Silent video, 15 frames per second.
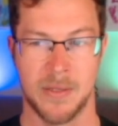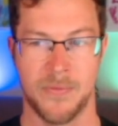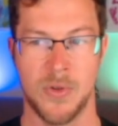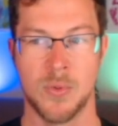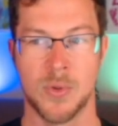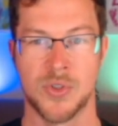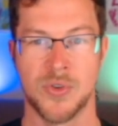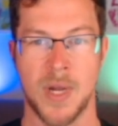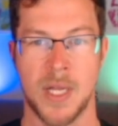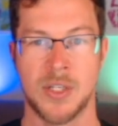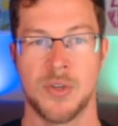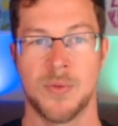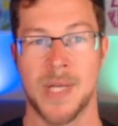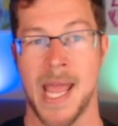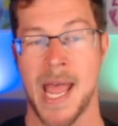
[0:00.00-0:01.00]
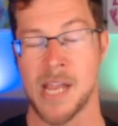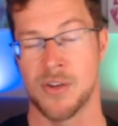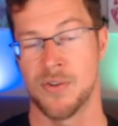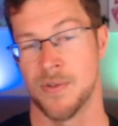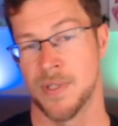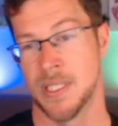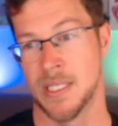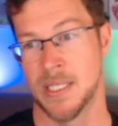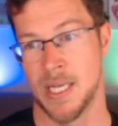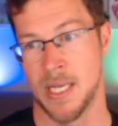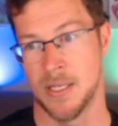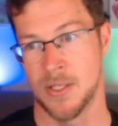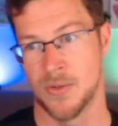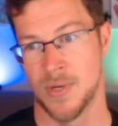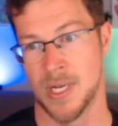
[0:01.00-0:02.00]
If you were trying to do an accuracy
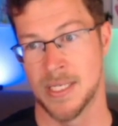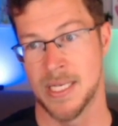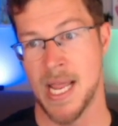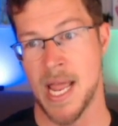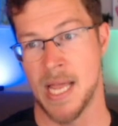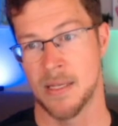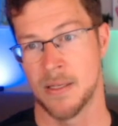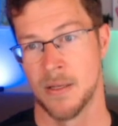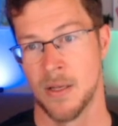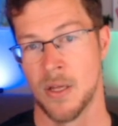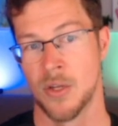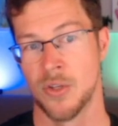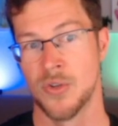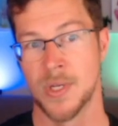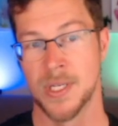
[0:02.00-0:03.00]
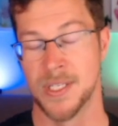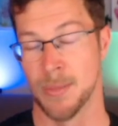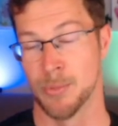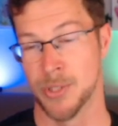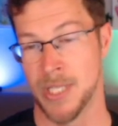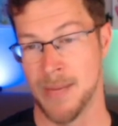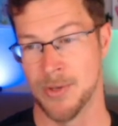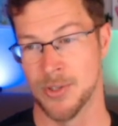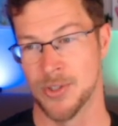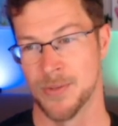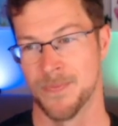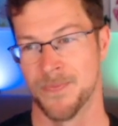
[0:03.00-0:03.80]
test or an attack, you get double damage.